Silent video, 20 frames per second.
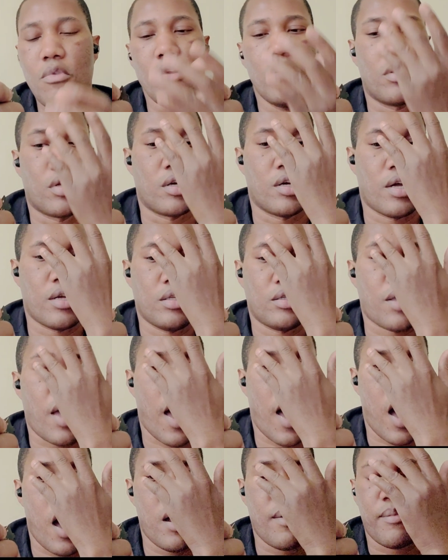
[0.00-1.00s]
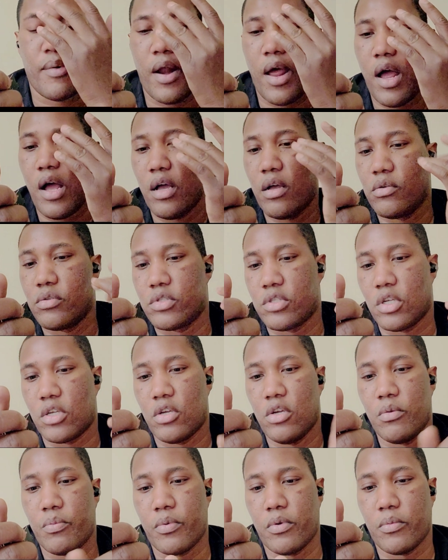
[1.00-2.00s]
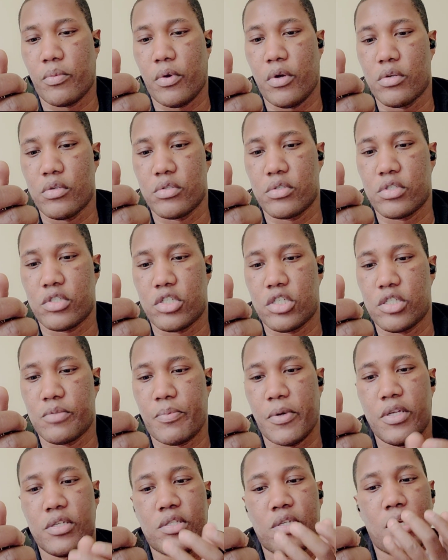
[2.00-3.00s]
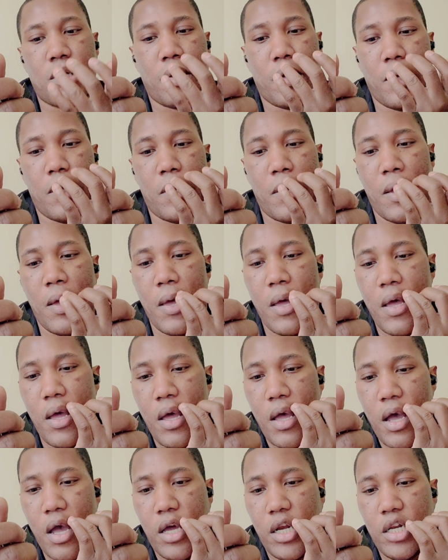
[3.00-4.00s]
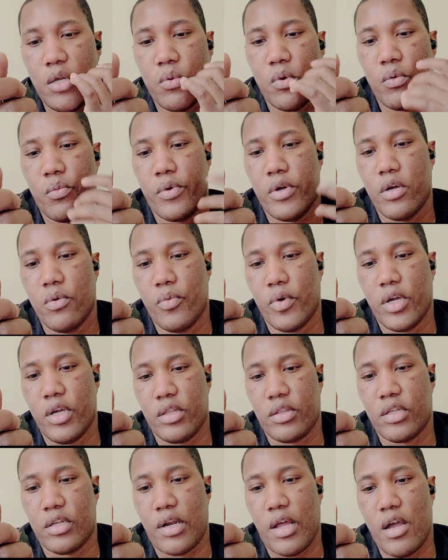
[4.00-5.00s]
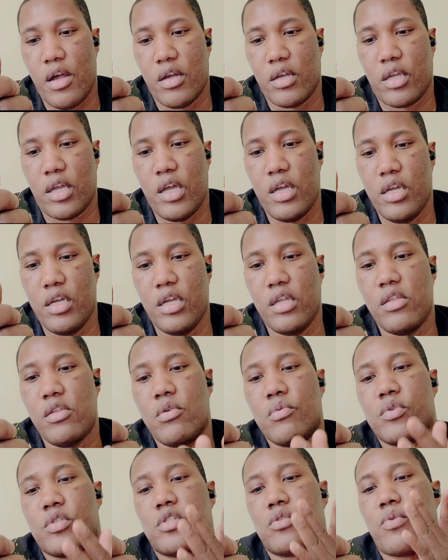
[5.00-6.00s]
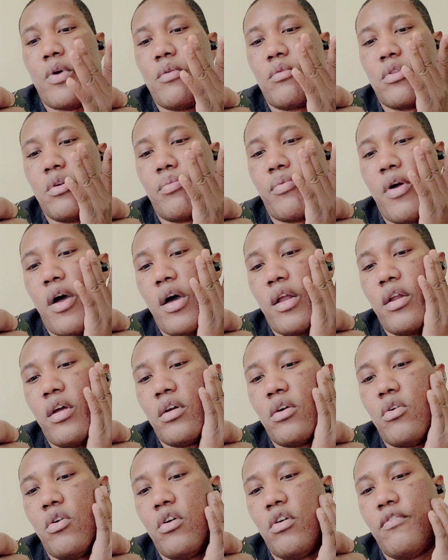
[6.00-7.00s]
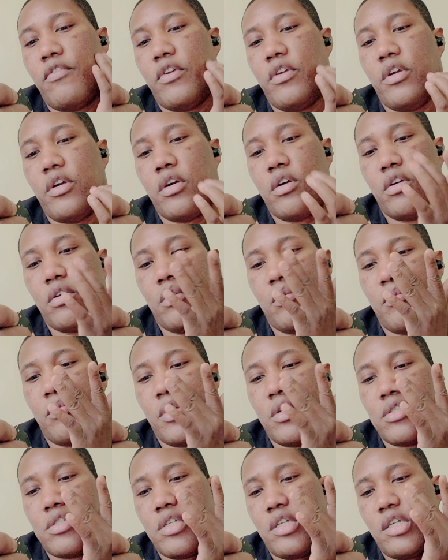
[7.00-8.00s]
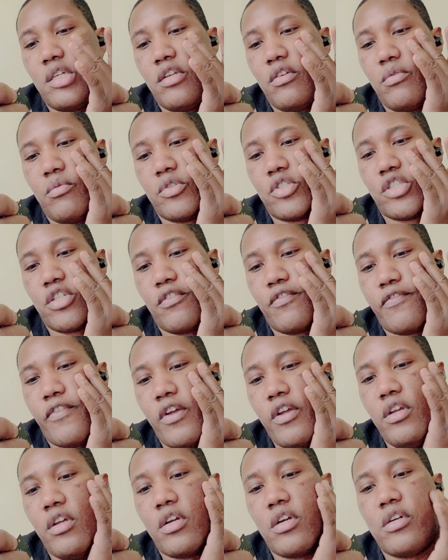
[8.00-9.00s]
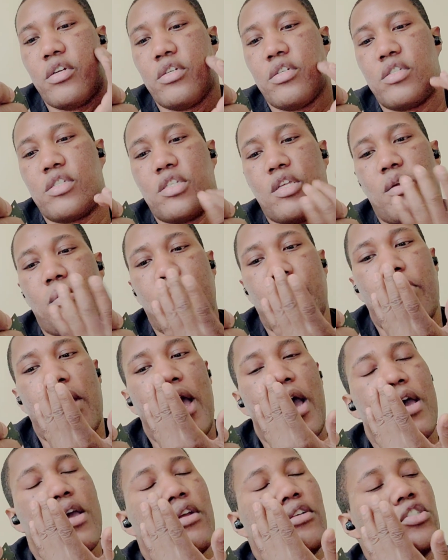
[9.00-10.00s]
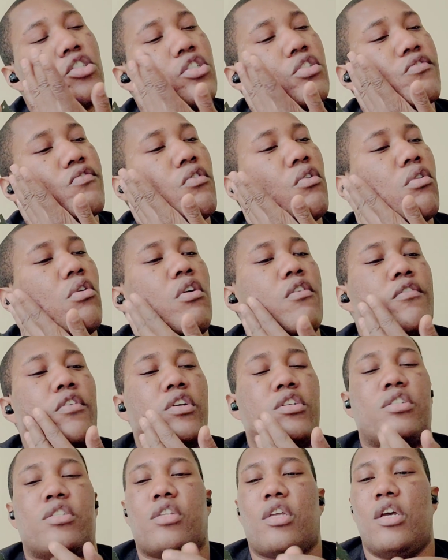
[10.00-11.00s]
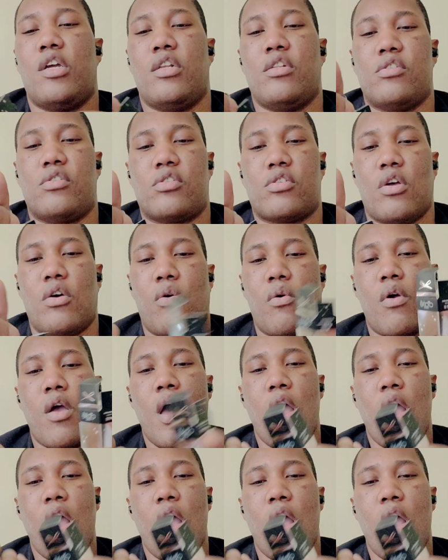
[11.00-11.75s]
the eyebrows, the cupid bows, just basically anywhere where it will hit the light, okay? And you would swipe the product over your, basically with your fingers and pat and just roll over your skin. So